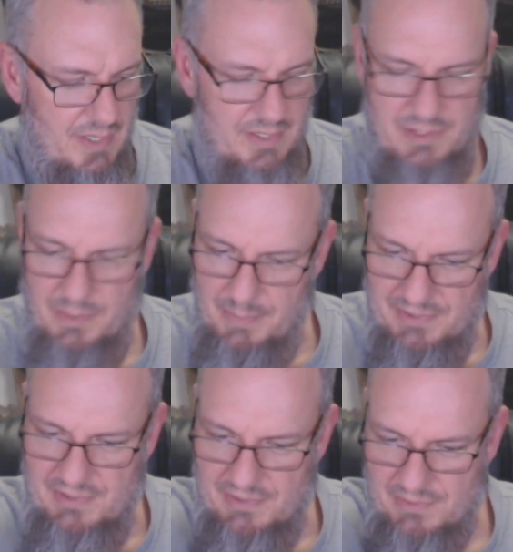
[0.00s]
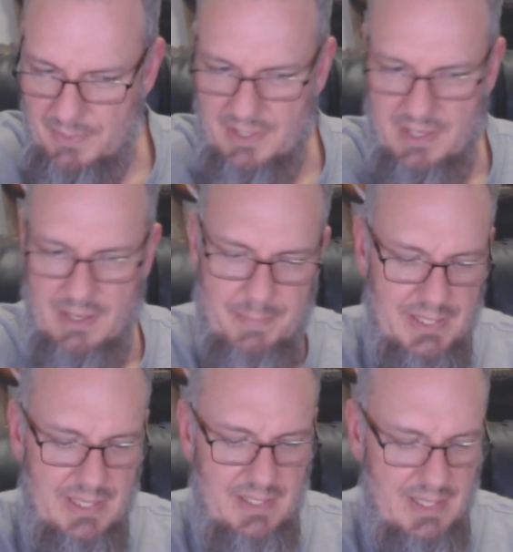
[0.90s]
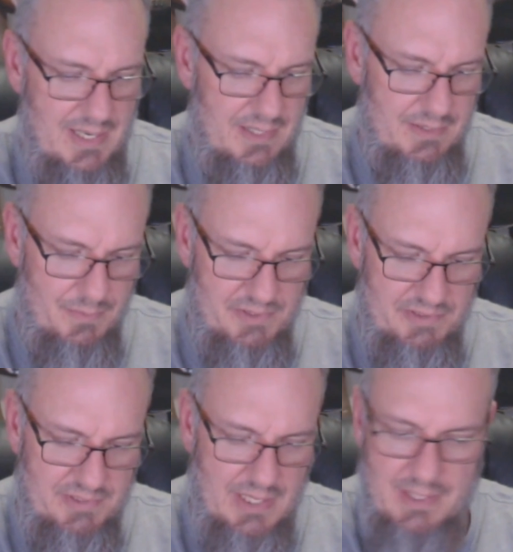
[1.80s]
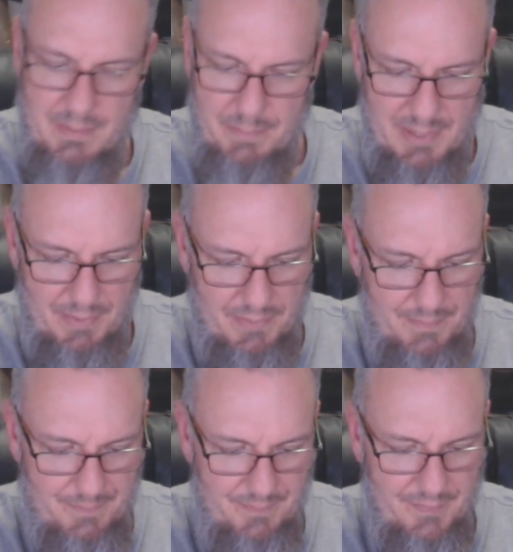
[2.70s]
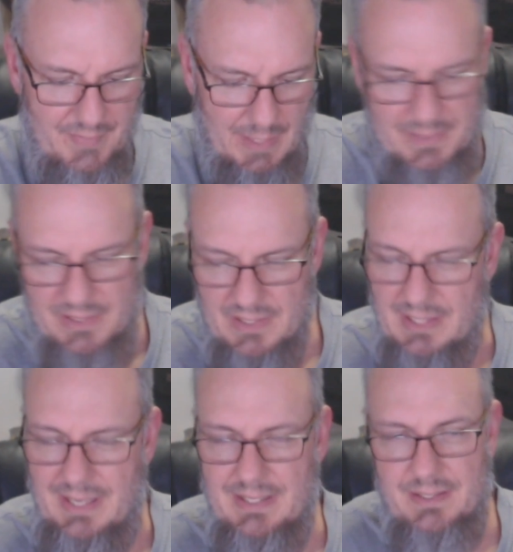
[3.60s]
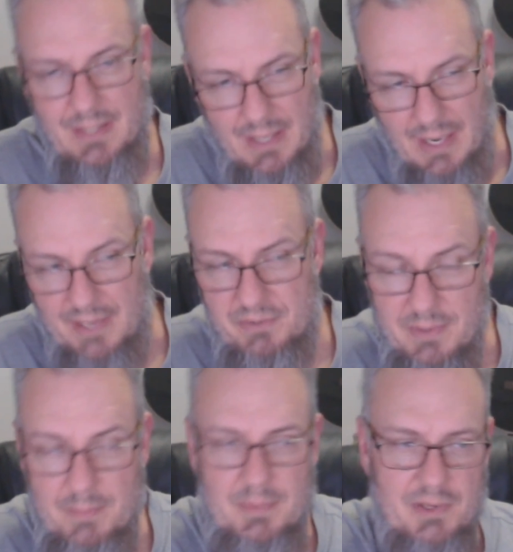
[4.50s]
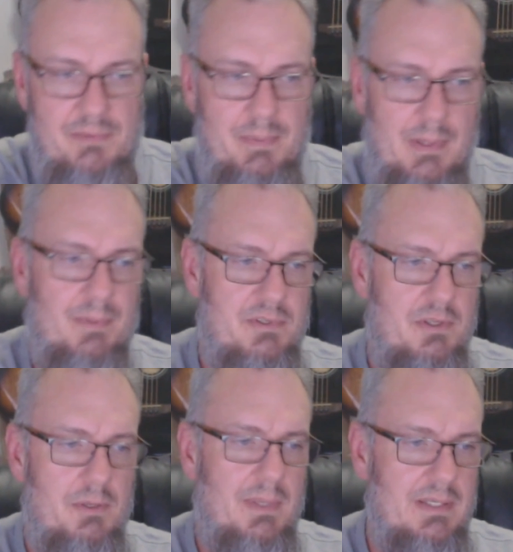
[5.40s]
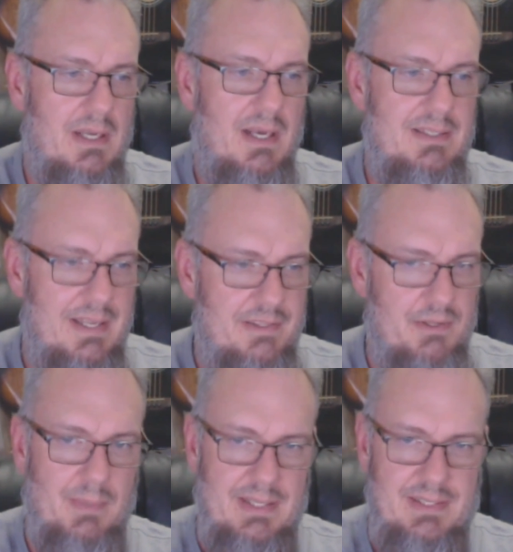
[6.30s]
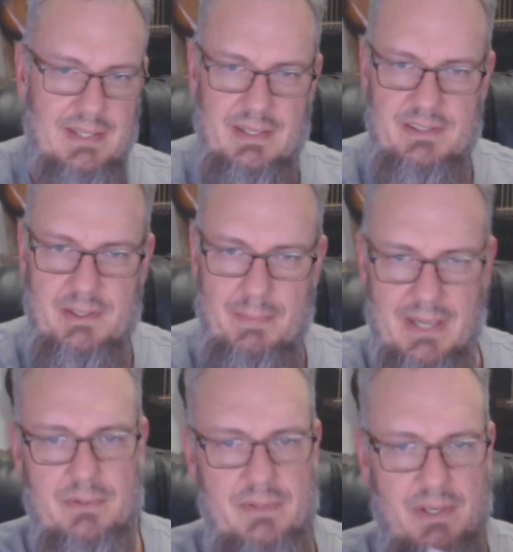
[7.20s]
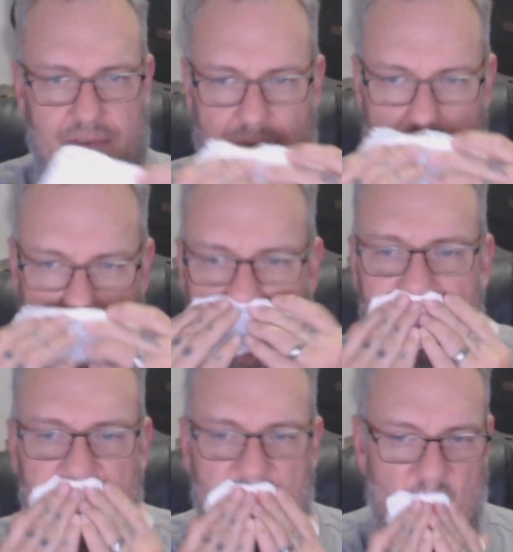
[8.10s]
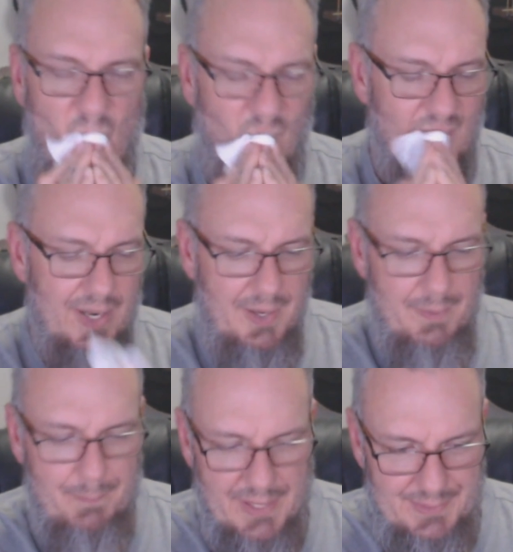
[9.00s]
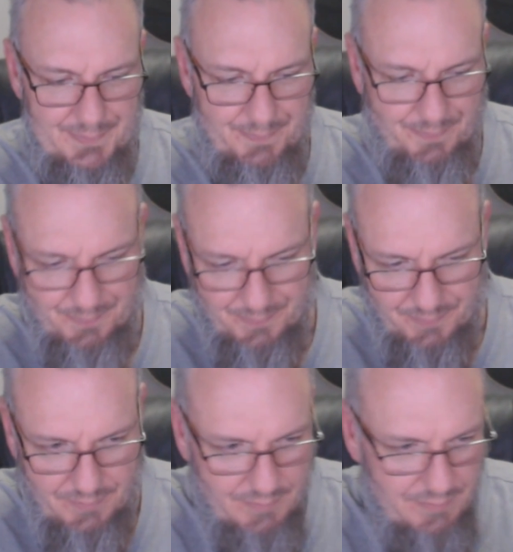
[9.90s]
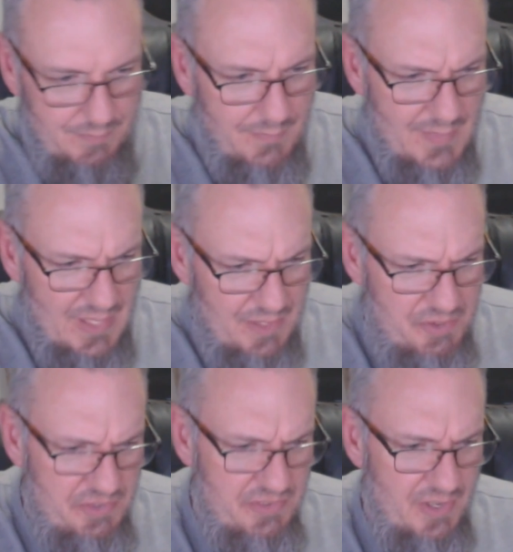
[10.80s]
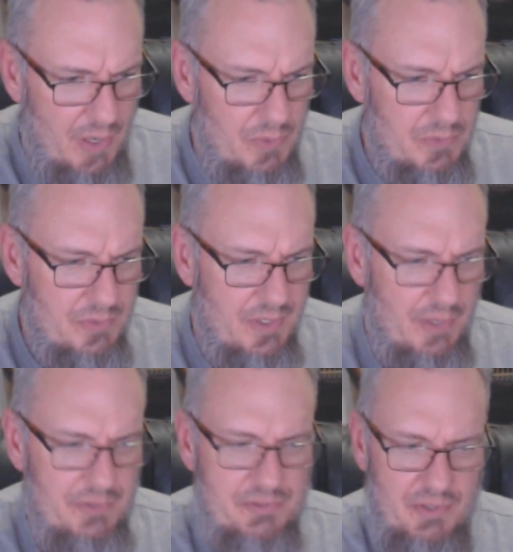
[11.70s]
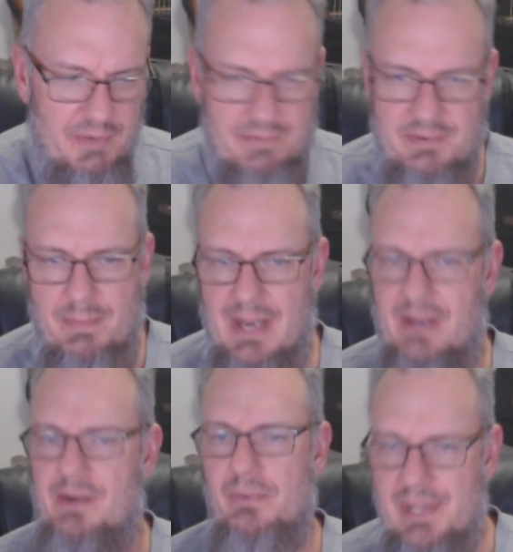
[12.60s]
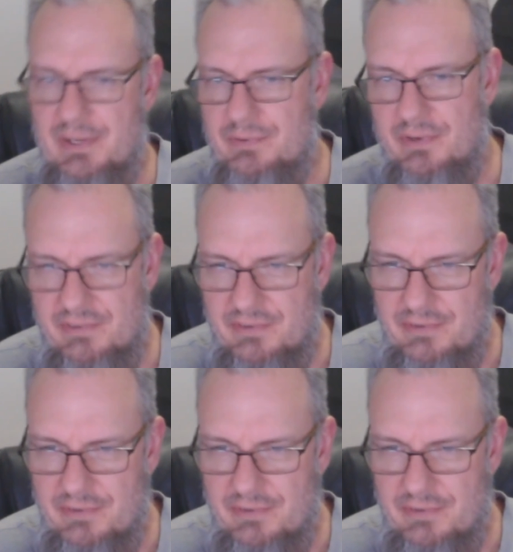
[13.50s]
do business with a company that was killing people. I mean, not like ice cream kills people too, but not at the rate that tobacco does, of course. But just the whole culture of tobacco interests